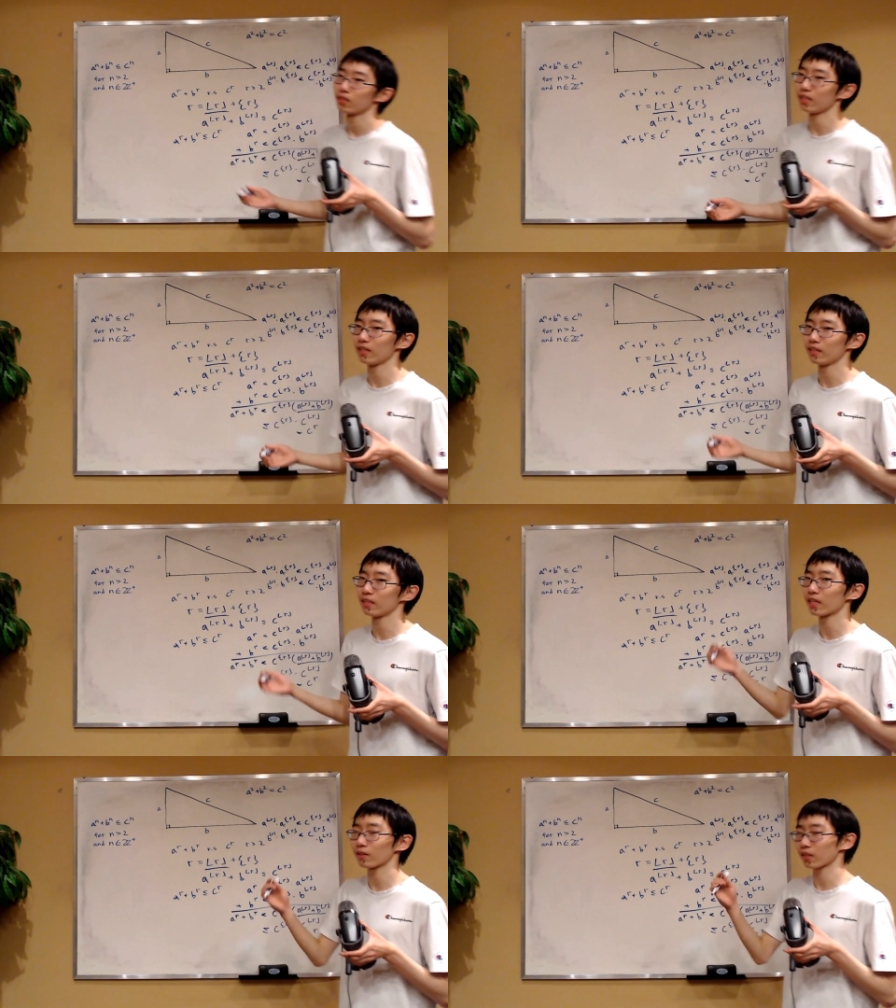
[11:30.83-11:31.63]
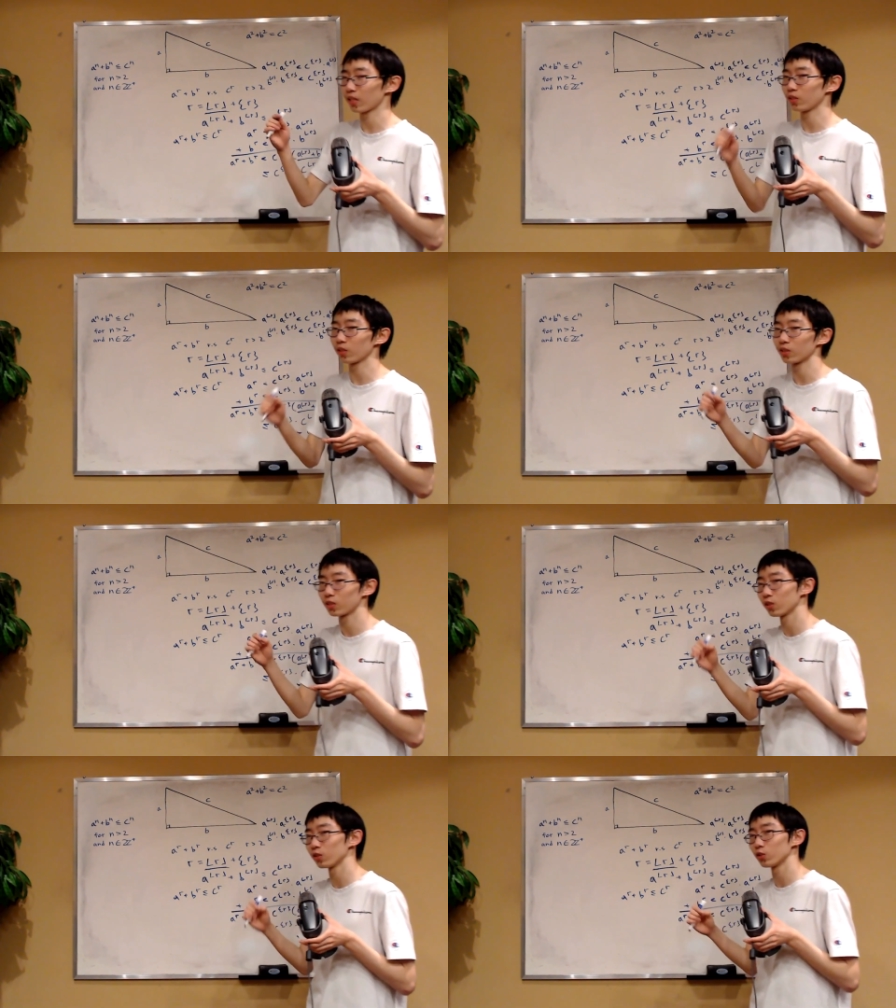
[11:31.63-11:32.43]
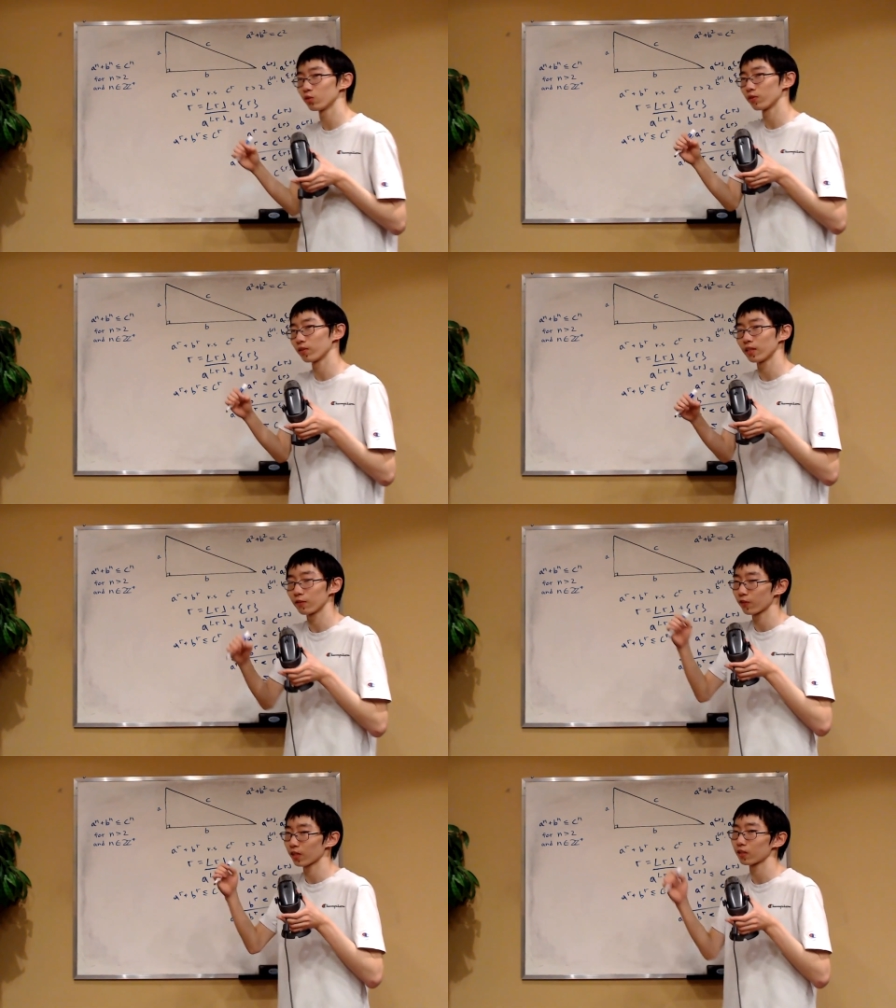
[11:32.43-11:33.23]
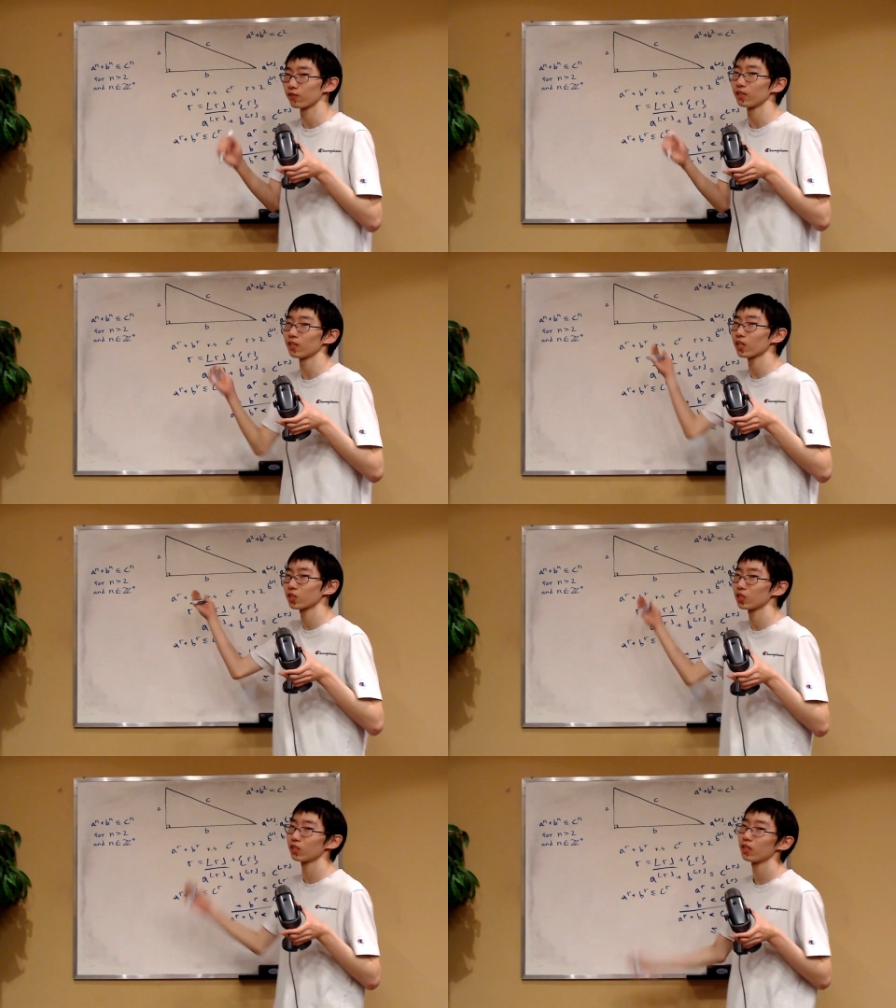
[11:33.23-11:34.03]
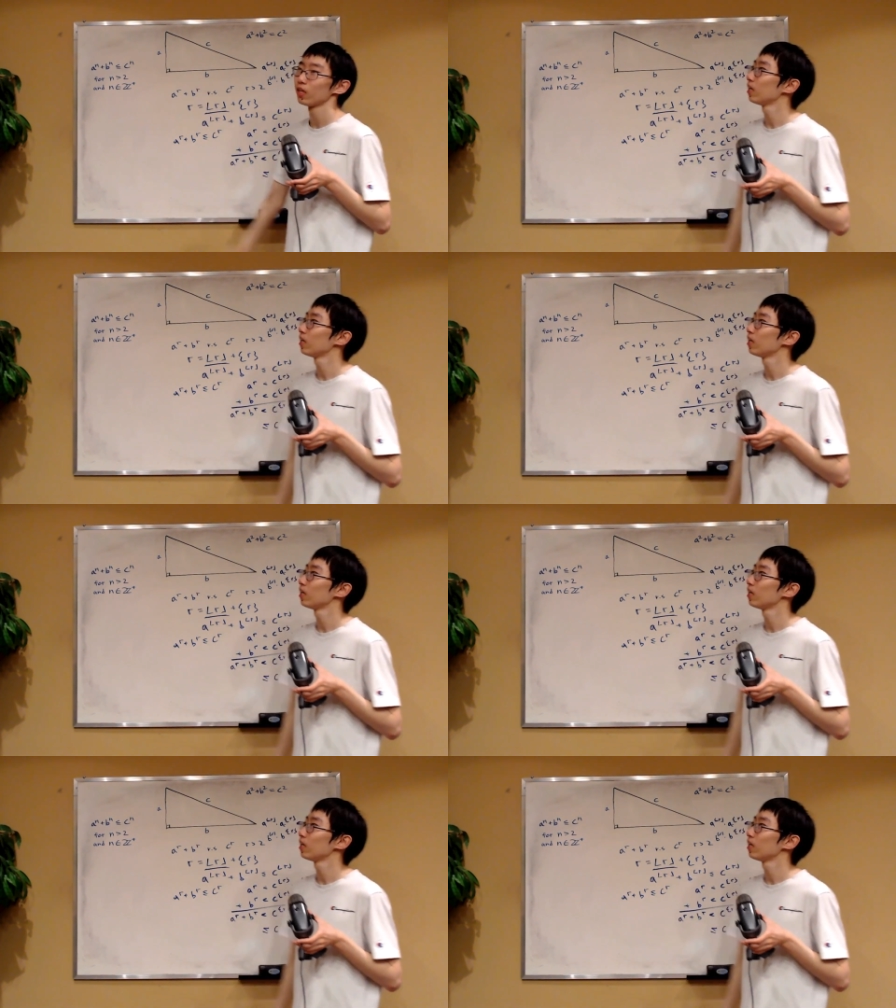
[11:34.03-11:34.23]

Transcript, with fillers: And in that case, you can still do a very effective induction.